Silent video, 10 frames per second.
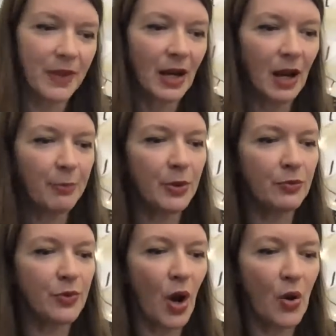and I'll put
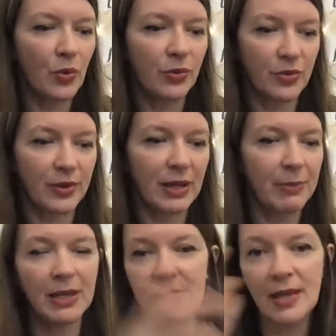row 3
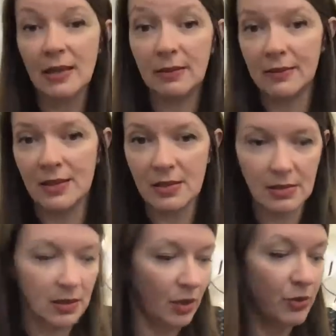because then there's,
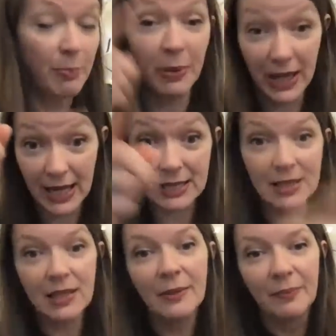repeat,